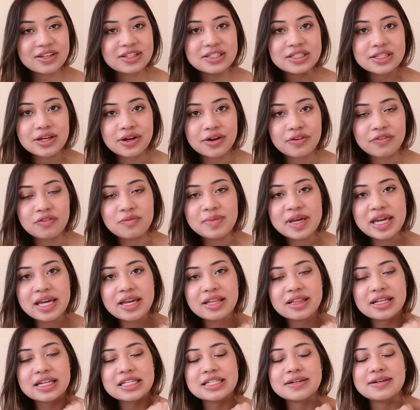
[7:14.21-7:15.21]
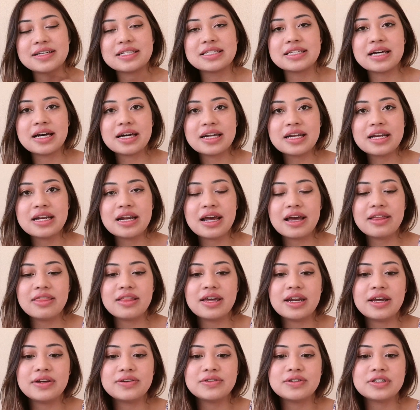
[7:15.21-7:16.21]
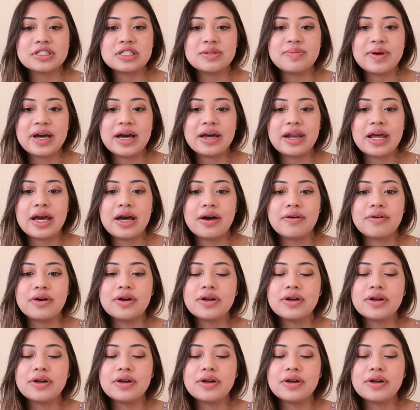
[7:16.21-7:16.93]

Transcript: So for me, that's how I started, and then I talked about how,